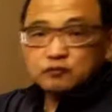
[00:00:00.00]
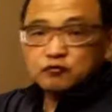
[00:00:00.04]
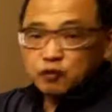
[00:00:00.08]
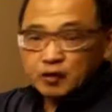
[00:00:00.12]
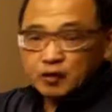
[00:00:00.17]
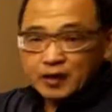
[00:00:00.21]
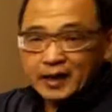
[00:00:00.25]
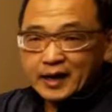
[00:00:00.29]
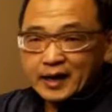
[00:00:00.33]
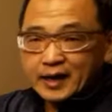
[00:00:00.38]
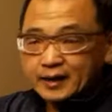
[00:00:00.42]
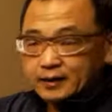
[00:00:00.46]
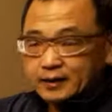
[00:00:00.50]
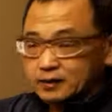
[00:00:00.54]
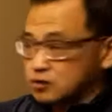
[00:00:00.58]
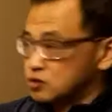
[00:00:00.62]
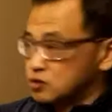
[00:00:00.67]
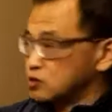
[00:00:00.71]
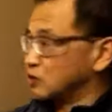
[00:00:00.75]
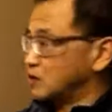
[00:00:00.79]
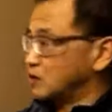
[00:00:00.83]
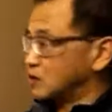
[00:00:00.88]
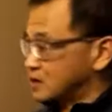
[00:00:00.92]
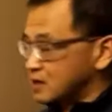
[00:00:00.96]
forget.
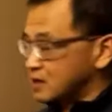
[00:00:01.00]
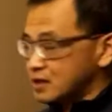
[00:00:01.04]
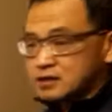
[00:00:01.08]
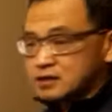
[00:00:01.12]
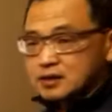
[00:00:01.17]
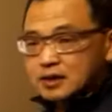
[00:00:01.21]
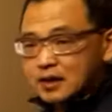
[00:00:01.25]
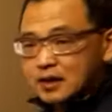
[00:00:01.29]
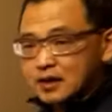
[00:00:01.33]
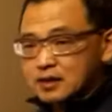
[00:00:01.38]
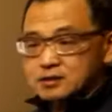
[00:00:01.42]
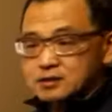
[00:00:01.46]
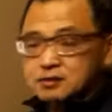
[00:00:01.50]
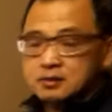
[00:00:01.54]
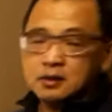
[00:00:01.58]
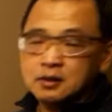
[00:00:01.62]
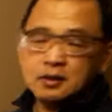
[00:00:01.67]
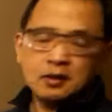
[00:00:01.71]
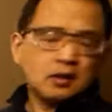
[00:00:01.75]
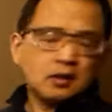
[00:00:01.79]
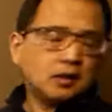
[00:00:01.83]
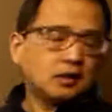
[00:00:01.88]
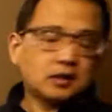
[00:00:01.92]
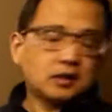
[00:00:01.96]
So in this
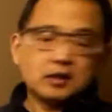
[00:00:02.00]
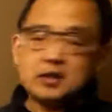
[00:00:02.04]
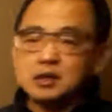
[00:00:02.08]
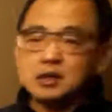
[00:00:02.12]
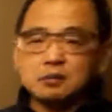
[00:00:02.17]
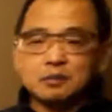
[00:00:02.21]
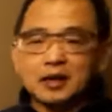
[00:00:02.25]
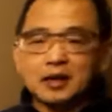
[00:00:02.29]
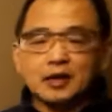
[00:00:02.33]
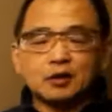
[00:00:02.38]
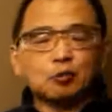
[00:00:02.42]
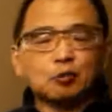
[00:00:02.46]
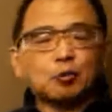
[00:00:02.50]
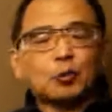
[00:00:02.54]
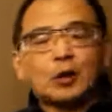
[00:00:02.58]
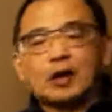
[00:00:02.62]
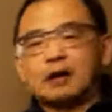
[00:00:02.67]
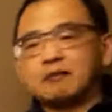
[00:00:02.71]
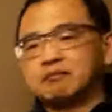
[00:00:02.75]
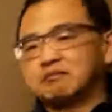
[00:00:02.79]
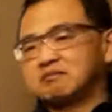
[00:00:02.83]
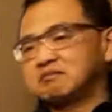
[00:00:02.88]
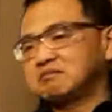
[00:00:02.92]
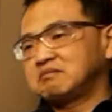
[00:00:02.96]
case, in about
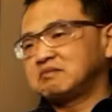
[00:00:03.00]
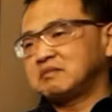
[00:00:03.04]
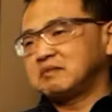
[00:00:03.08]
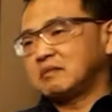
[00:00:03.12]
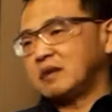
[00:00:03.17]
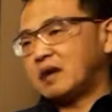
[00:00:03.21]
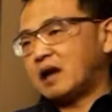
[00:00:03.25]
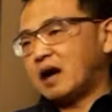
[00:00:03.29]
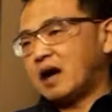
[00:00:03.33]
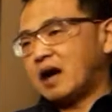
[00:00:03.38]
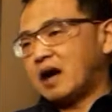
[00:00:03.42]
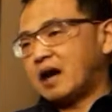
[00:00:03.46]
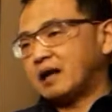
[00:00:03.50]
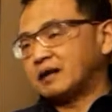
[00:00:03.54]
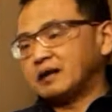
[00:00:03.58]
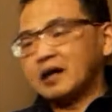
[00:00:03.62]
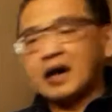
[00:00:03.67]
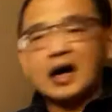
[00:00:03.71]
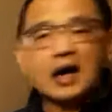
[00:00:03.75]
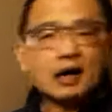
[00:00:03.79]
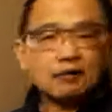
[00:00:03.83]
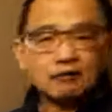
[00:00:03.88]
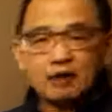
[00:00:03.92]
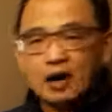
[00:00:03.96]
1.5
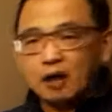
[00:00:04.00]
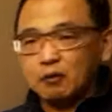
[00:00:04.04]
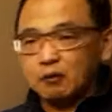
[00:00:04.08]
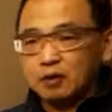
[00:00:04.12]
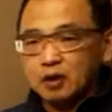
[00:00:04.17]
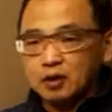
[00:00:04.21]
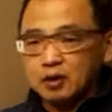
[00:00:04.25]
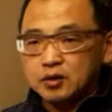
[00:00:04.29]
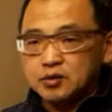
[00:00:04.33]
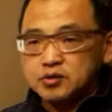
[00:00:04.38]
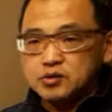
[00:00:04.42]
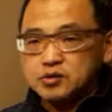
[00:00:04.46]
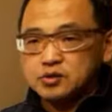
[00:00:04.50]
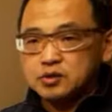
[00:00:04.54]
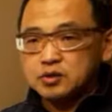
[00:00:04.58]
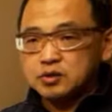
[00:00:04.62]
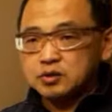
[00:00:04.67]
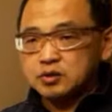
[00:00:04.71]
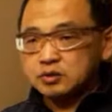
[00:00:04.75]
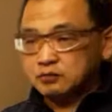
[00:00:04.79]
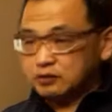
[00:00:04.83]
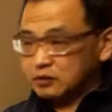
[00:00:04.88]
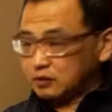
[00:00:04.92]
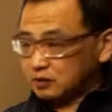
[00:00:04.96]
hours
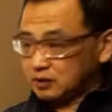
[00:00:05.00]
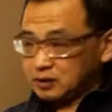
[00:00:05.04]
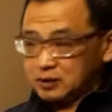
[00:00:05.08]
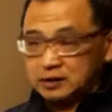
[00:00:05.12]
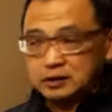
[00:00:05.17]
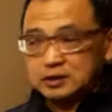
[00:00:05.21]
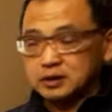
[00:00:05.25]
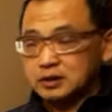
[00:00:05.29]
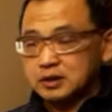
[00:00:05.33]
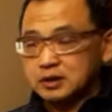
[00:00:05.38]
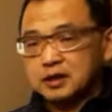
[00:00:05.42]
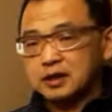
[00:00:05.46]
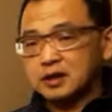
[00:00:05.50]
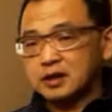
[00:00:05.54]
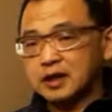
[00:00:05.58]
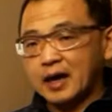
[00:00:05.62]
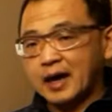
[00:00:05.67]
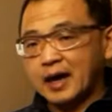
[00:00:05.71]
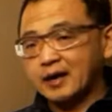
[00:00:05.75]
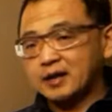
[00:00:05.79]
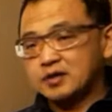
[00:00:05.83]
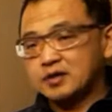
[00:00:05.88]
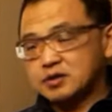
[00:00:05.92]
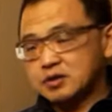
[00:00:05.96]
also, if you didn't
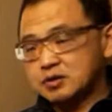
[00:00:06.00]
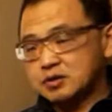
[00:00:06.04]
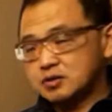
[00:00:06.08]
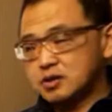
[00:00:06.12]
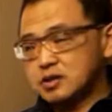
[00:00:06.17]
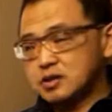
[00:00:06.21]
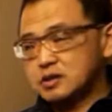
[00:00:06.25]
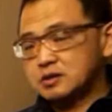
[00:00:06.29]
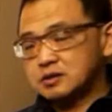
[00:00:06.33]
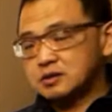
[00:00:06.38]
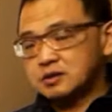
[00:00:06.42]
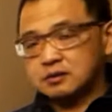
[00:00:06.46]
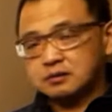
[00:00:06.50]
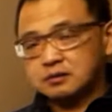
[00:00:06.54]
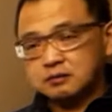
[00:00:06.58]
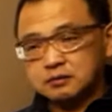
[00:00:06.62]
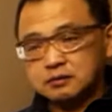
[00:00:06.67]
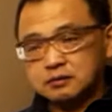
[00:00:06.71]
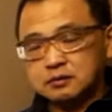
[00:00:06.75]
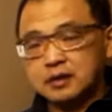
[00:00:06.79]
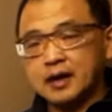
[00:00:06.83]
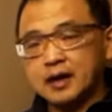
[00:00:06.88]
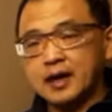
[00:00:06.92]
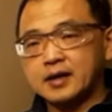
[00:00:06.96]
hear anything, just
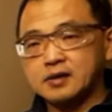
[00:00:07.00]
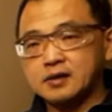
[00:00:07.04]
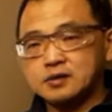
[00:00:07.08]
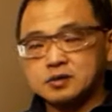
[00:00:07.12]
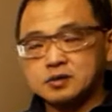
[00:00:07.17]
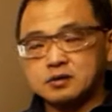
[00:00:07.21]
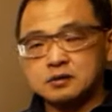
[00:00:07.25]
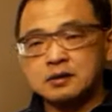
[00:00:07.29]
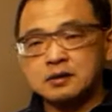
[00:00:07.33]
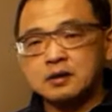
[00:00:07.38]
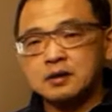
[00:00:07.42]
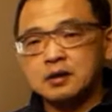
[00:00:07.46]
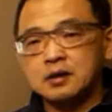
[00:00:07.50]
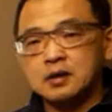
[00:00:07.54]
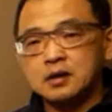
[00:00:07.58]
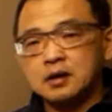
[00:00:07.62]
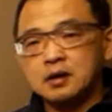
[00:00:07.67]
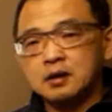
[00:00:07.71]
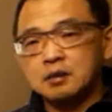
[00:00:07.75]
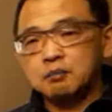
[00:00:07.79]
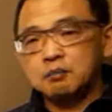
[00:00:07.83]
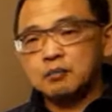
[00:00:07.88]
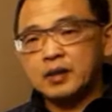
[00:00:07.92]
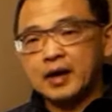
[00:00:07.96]
text
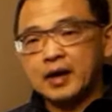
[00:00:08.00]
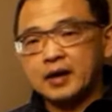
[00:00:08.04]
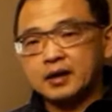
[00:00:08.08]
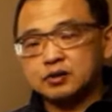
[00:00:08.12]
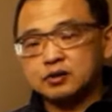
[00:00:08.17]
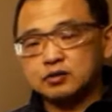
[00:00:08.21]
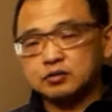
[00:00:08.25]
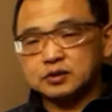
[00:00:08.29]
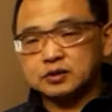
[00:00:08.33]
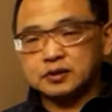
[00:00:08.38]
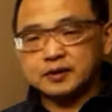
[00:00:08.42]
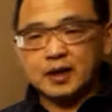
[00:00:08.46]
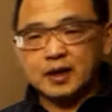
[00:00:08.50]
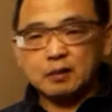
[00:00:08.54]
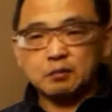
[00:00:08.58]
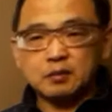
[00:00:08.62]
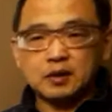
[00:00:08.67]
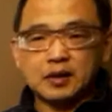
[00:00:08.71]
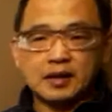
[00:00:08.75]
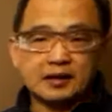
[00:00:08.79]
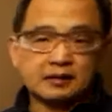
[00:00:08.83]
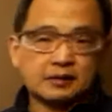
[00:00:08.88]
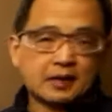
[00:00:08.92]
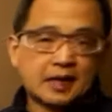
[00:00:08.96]
back to the
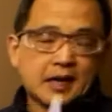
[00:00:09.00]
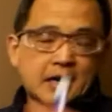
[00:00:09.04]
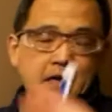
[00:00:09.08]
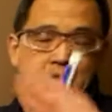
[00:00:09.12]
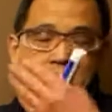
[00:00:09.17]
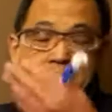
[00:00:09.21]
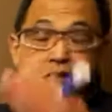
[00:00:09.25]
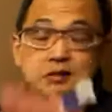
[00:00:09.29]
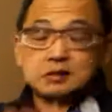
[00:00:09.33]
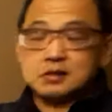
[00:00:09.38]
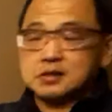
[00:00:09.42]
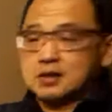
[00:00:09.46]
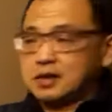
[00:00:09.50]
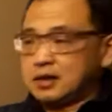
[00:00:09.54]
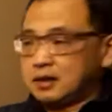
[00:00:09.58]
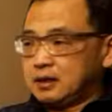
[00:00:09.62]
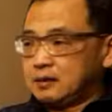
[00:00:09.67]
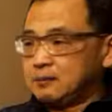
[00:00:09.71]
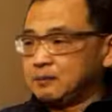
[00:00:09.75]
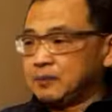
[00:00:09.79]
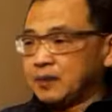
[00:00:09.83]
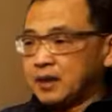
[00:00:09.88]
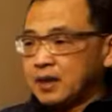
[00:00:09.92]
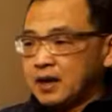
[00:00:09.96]
number and ask,
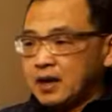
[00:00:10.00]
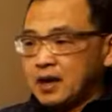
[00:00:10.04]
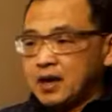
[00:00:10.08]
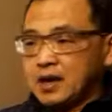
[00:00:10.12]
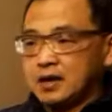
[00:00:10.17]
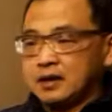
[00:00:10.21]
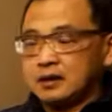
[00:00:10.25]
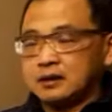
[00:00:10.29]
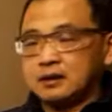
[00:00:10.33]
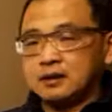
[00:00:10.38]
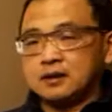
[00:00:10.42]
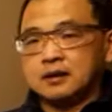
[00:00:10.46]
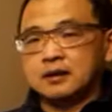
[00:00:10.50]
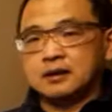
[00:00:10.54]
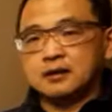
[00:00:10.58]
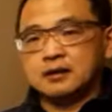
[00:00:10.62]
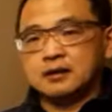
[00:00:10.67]
say, hey,